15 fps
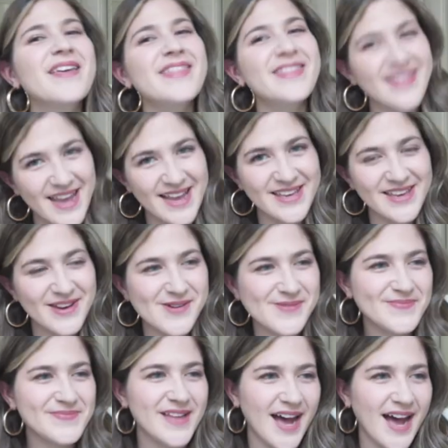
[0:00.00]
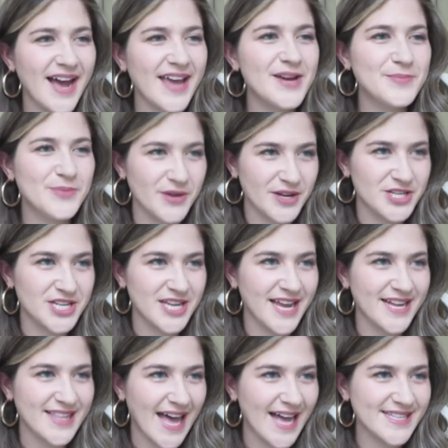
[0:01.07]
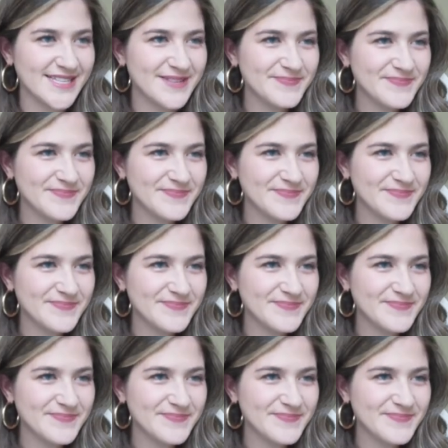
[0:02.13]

Thank you. I appreciate that.